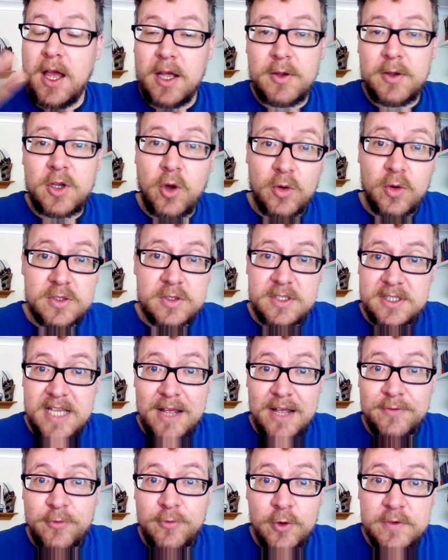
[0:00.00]
cause the
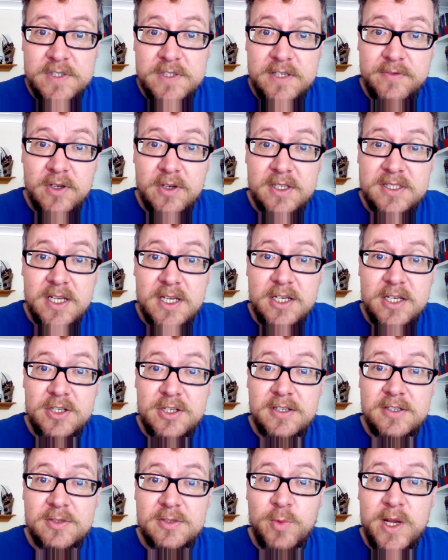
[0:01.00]
downfall of civilization
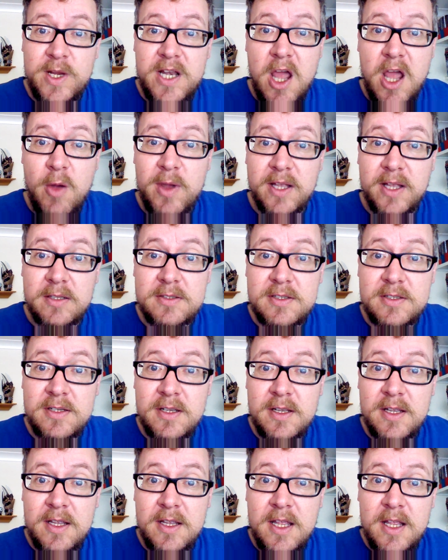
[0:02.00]
as we know it.
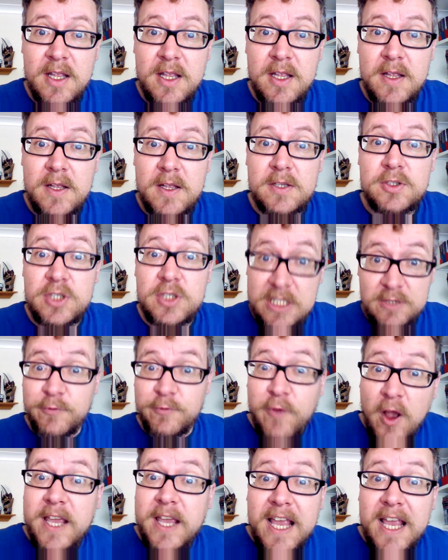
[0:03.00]
She's
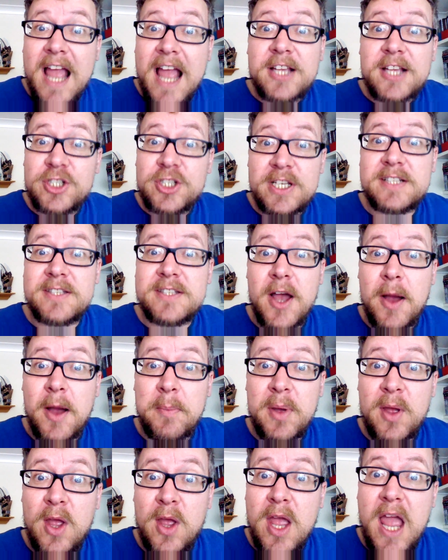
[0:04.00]
fucking our shit up,
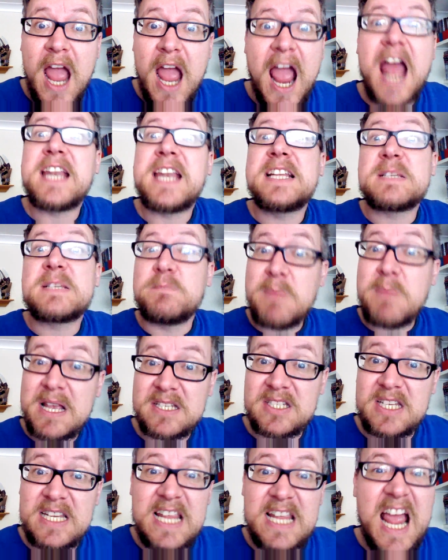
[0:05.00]
and it's
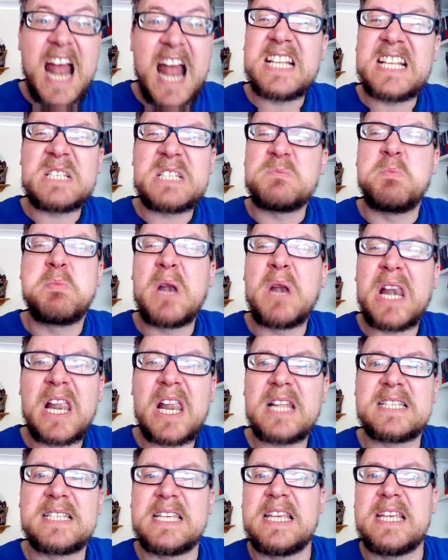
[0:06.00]
messy and it's
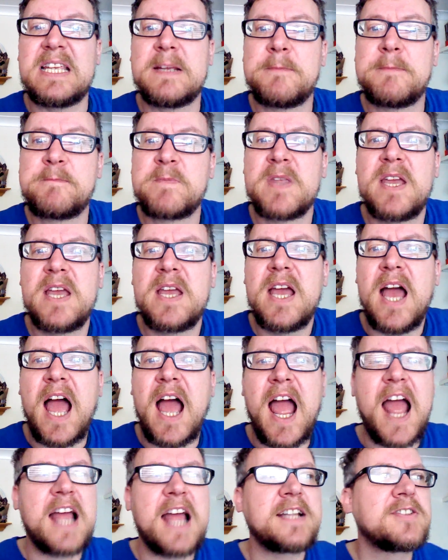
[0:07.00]
bloody.
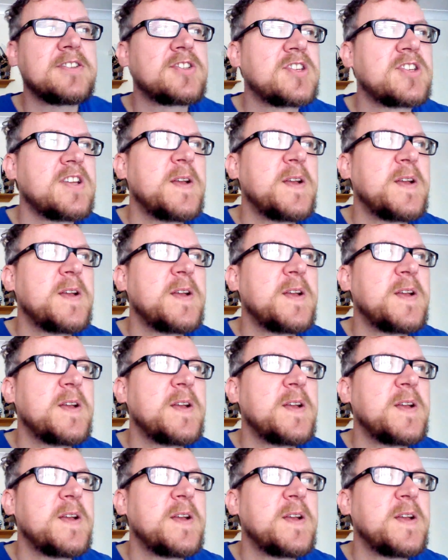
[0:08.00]
And